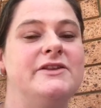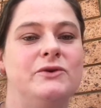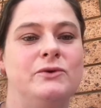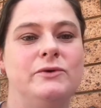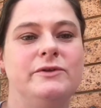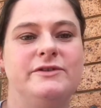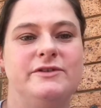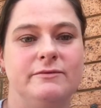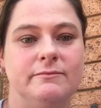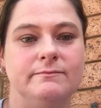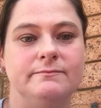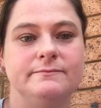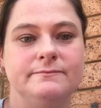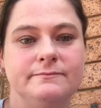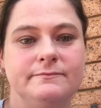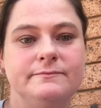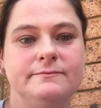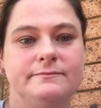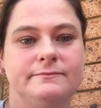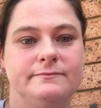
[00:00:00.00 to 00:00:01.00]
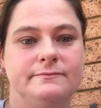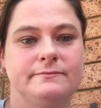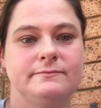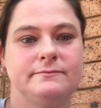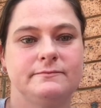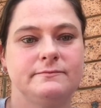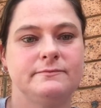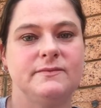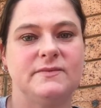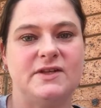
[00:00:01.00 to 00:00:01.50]
awesome
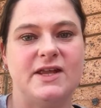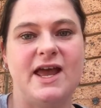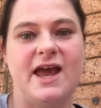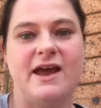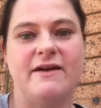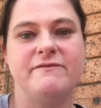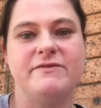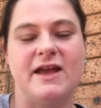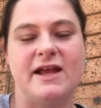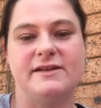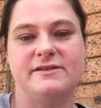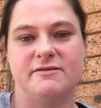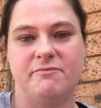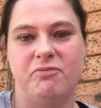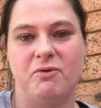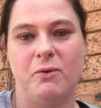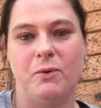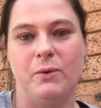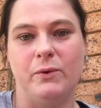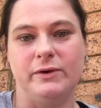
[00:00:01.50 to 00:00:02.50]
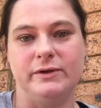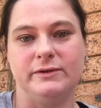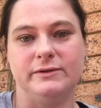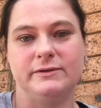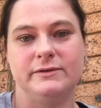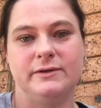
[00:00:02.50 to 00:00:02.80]
to have that support.